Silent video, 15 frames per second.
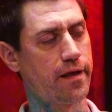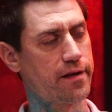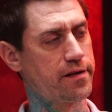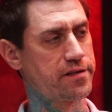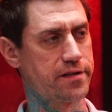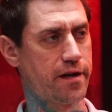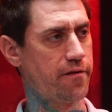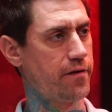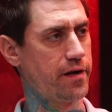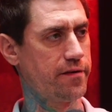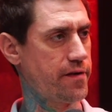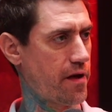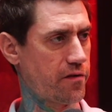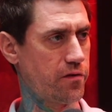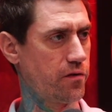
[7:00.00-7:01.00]
doesn't have any
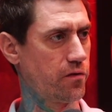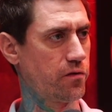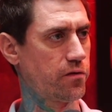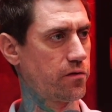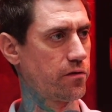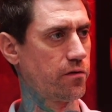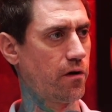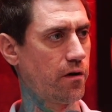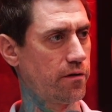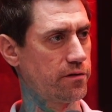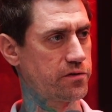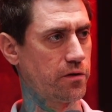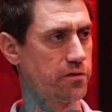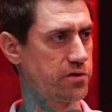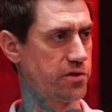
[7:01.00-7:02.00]
tattoos.
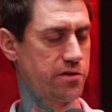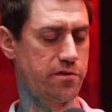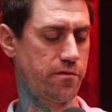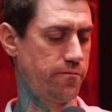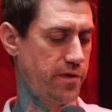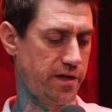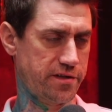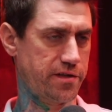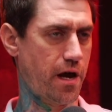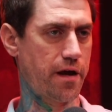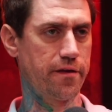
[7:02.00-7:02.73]
So it's just a big sign that